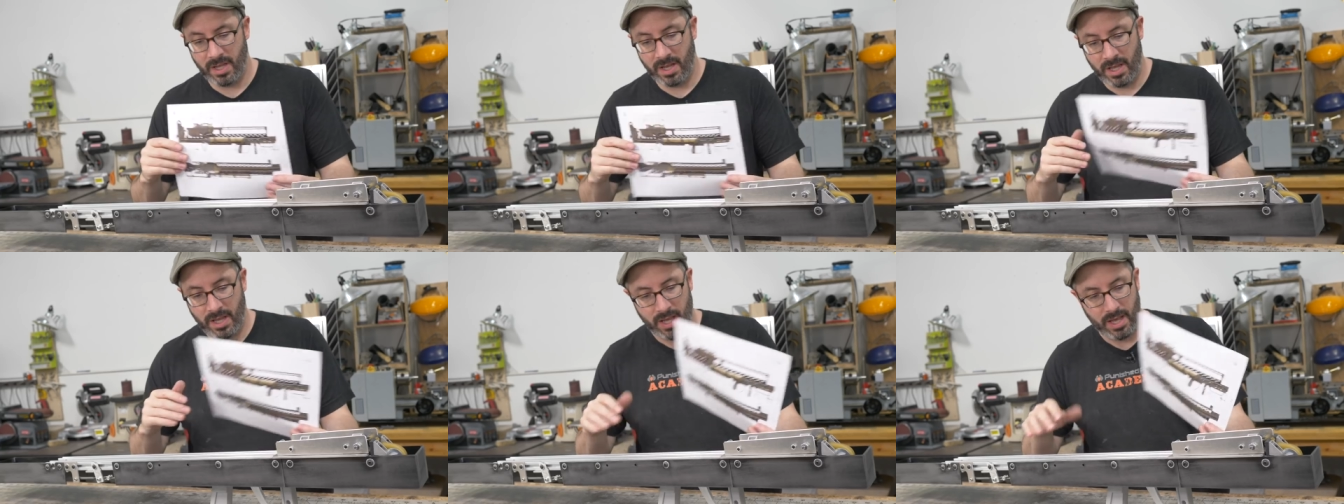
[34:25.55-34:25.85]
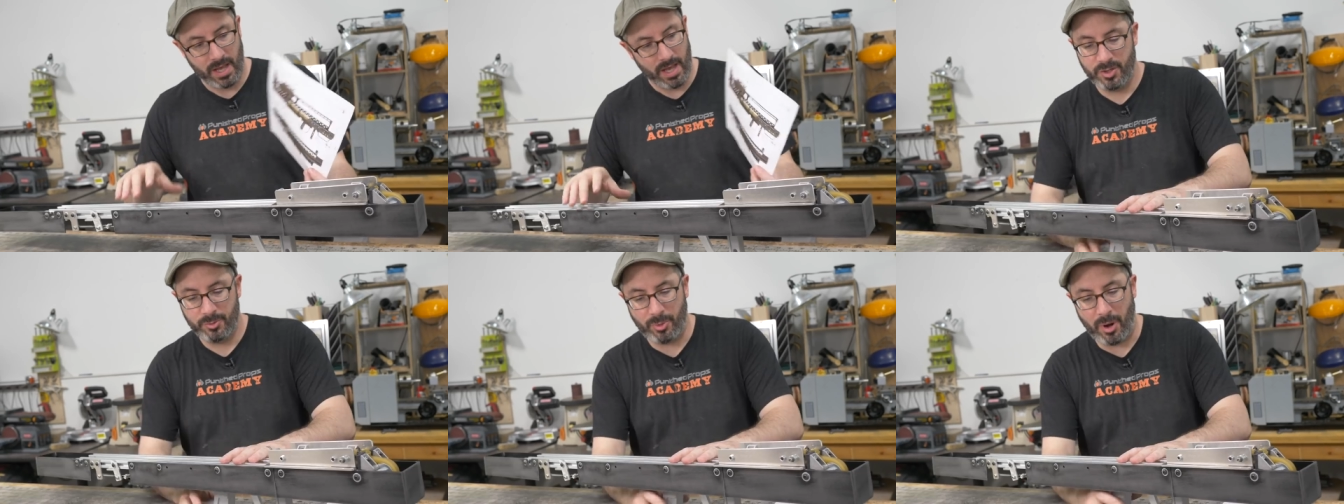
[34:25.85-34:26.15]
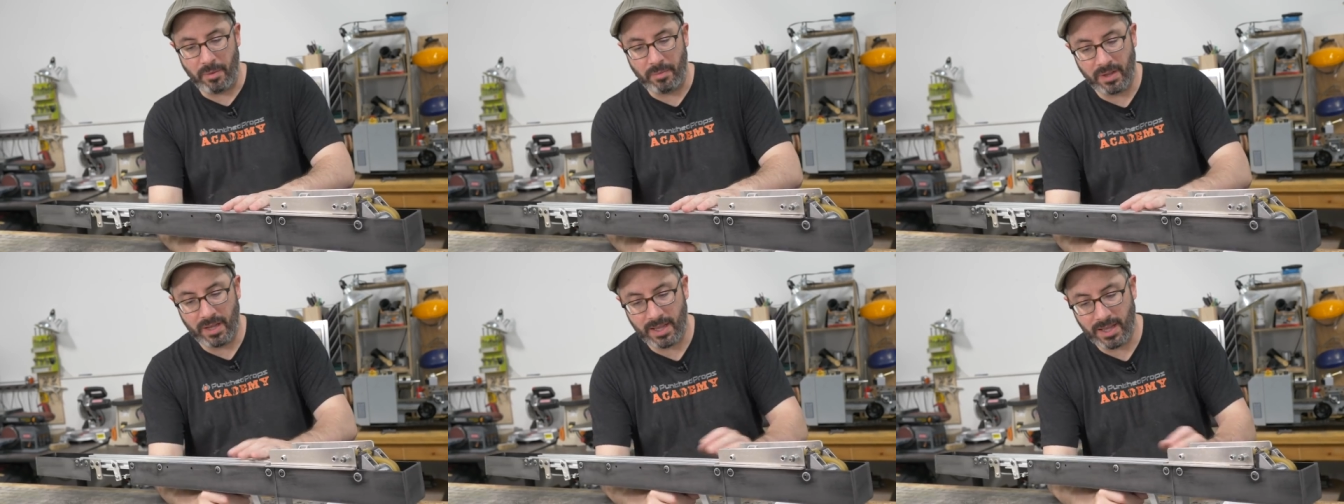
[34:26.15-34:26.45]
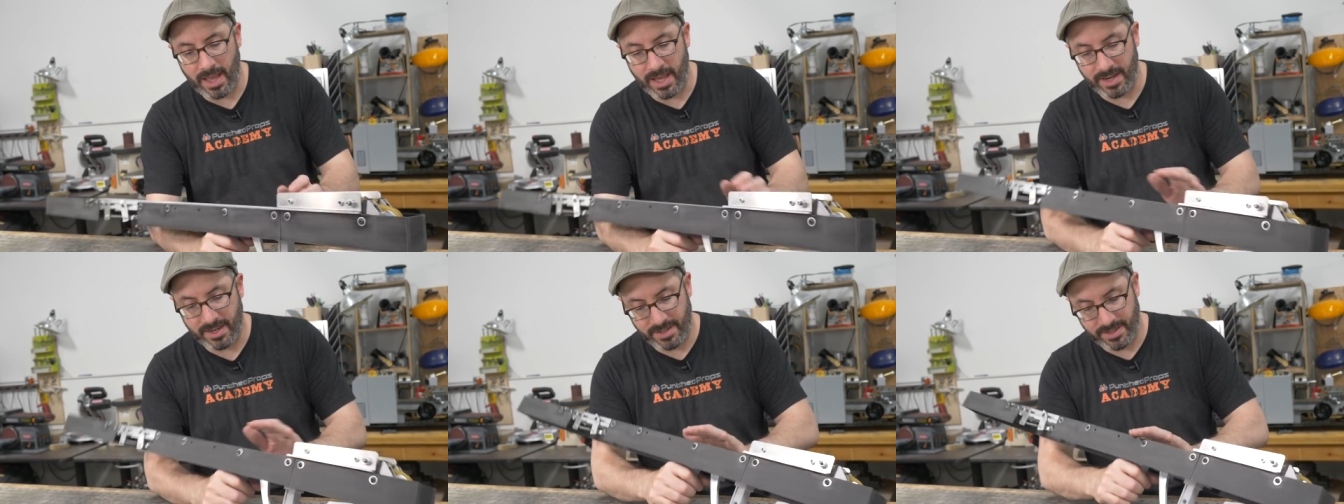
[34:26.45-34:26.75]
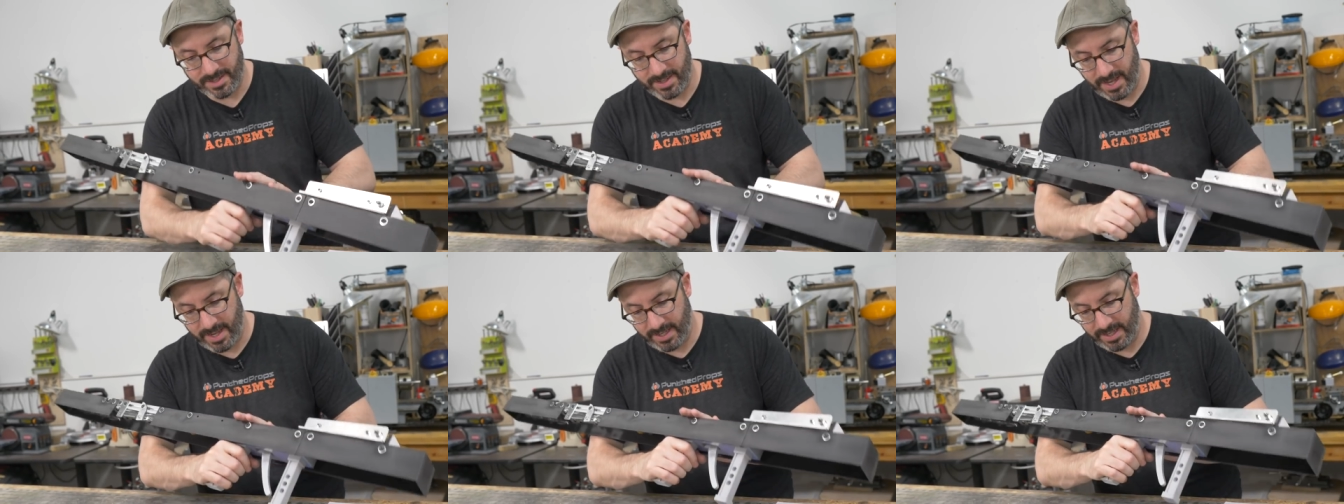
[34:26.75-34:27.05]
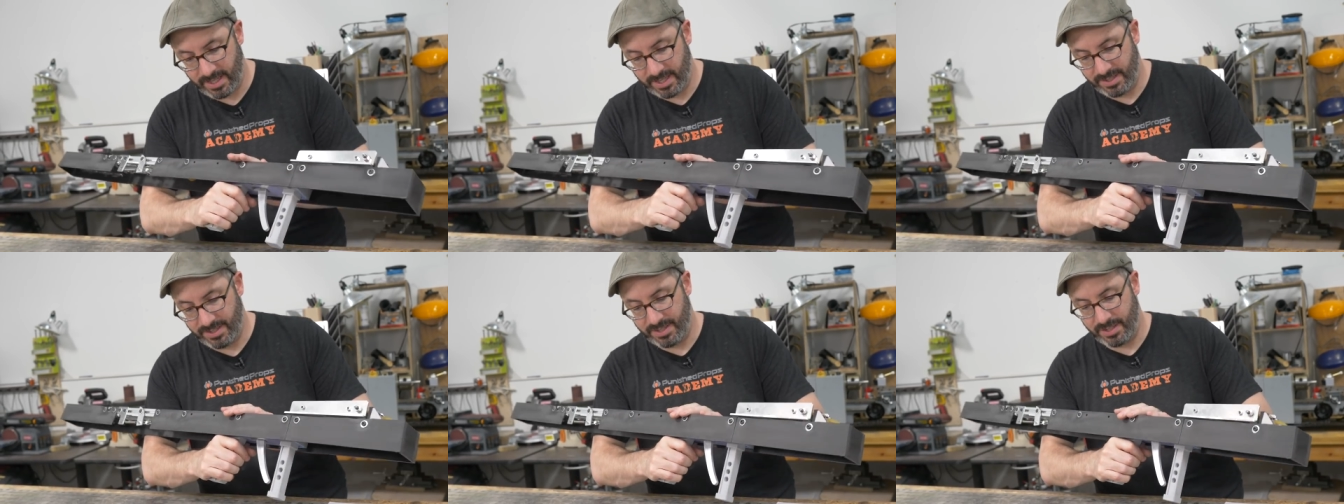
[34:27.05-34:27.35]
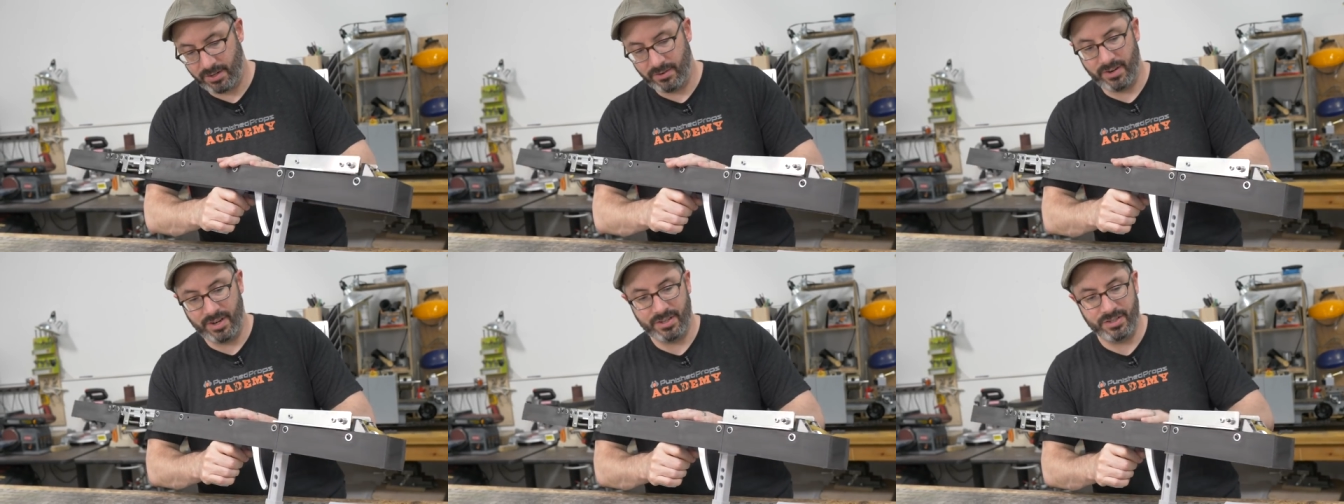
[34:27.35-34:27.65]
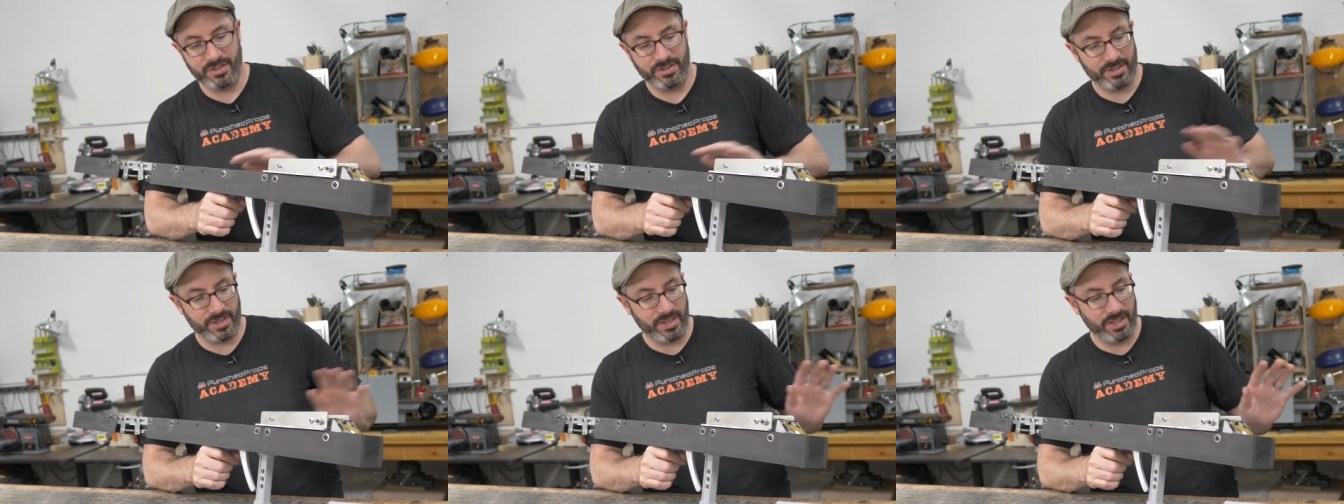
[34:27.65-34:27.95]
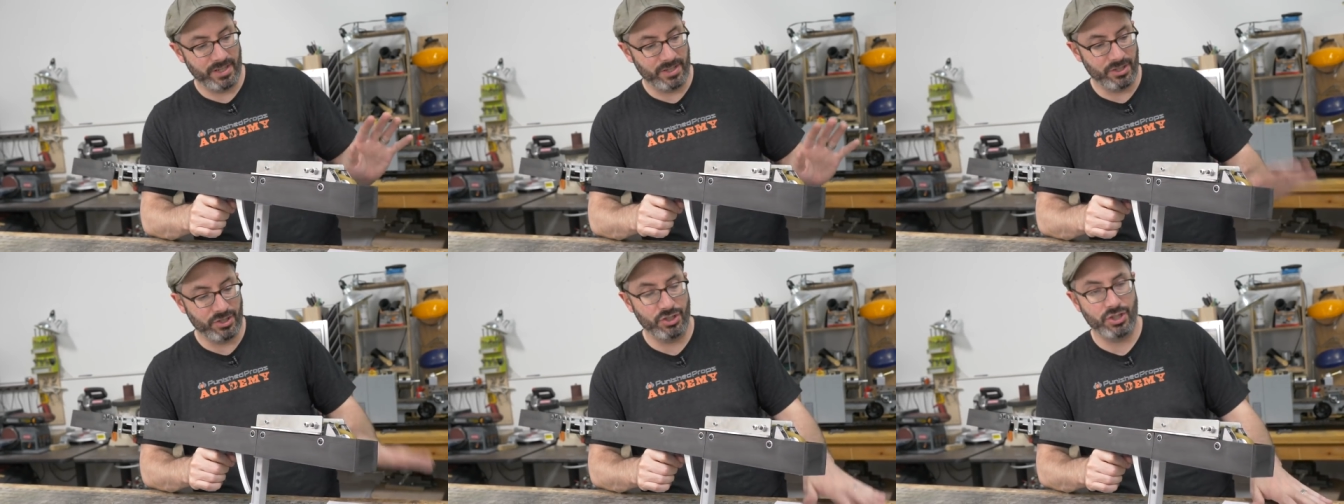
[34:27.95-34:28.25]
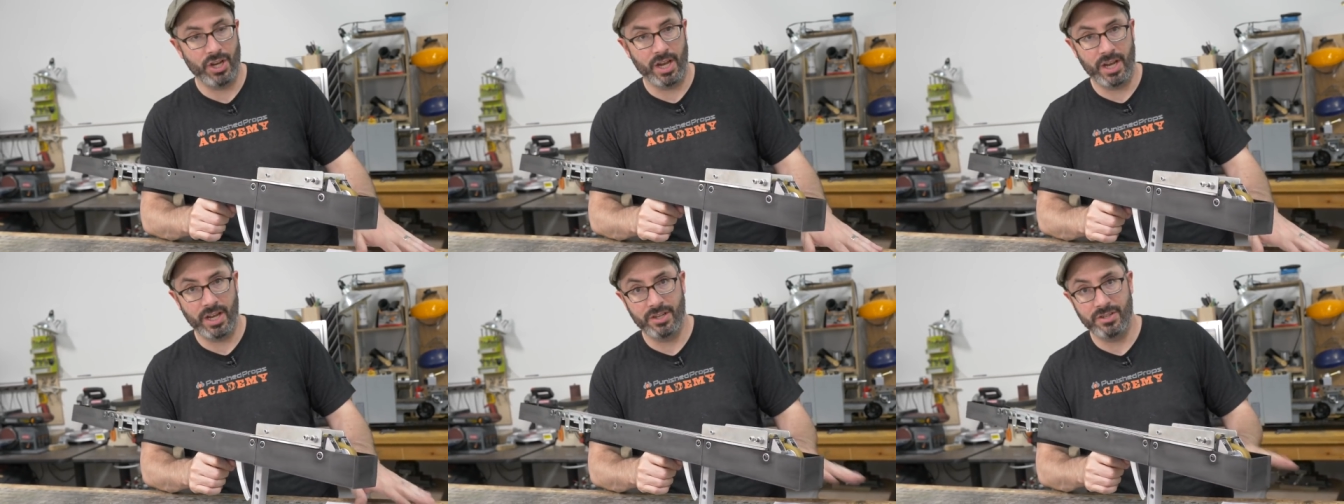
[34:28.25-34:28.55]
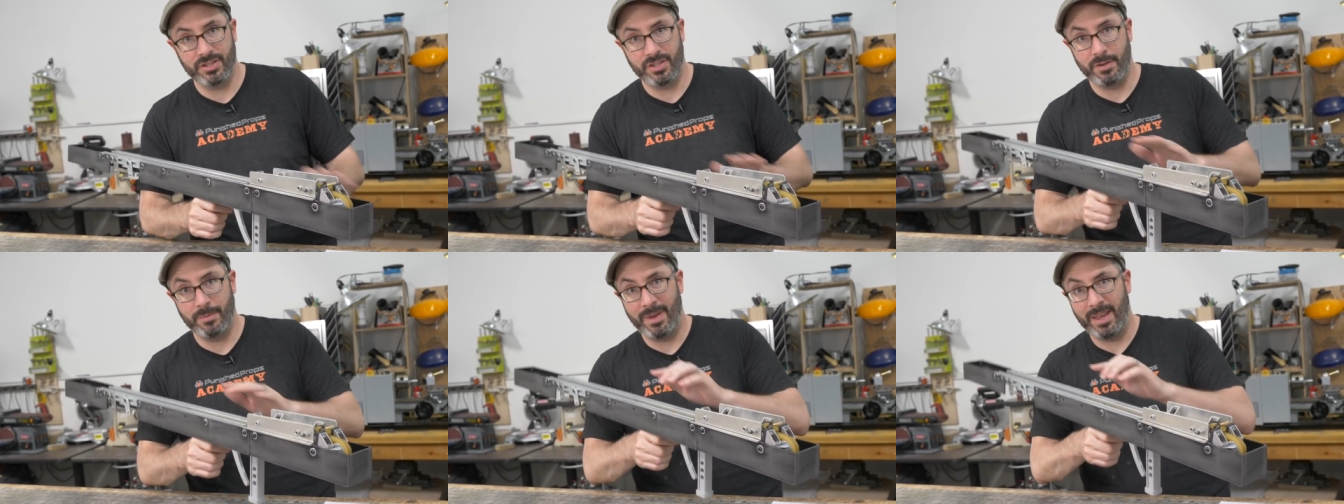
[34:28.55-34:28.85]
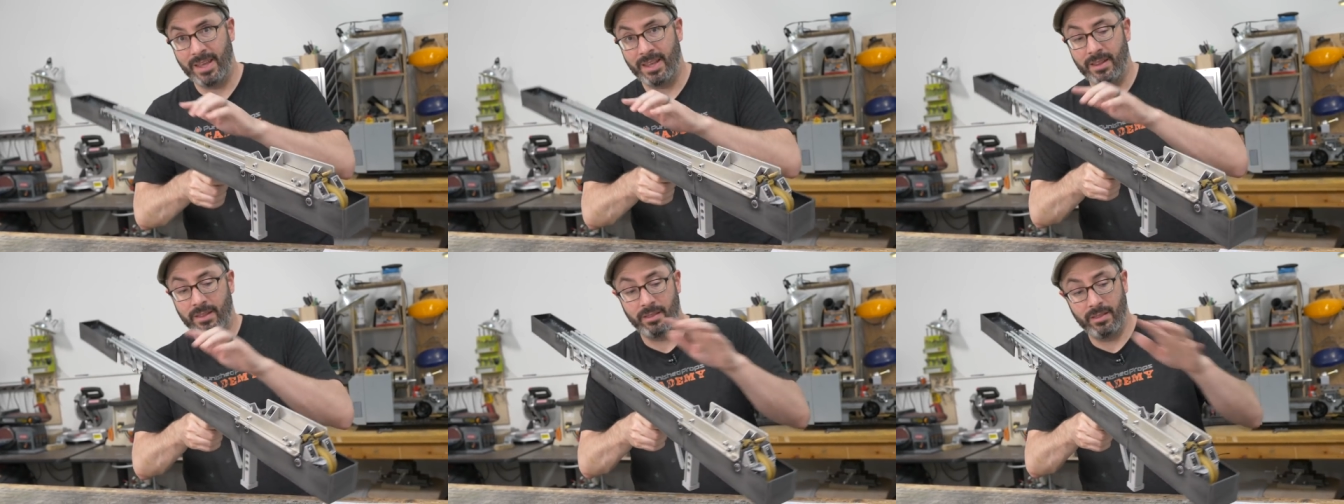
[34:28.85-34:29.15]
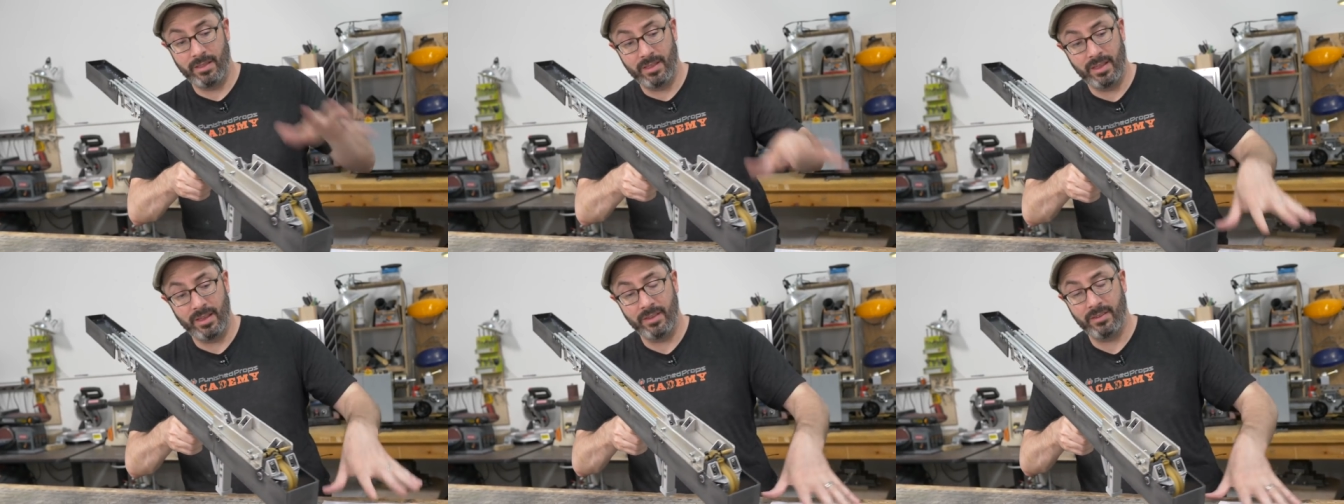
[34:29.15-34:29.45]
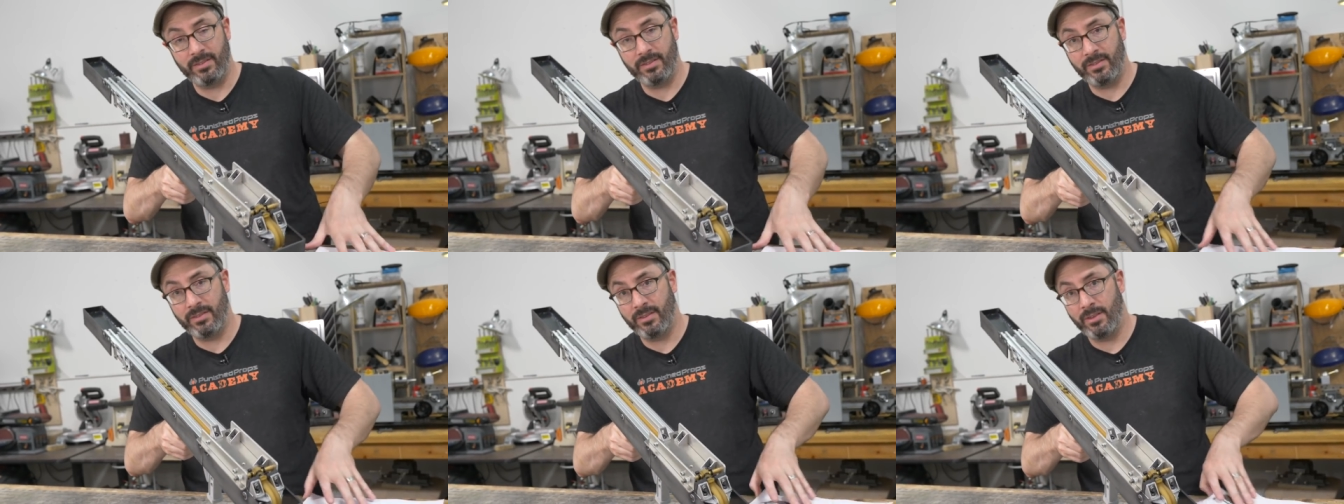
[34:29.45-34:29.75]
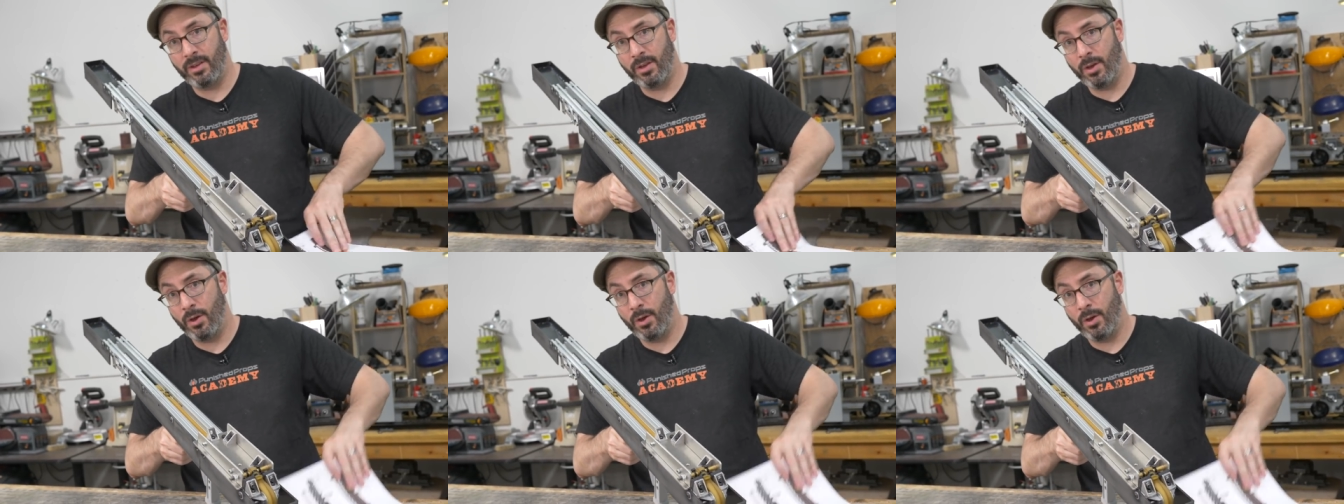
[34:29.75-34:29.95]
There's probably a lot of design considerations I need to change to make this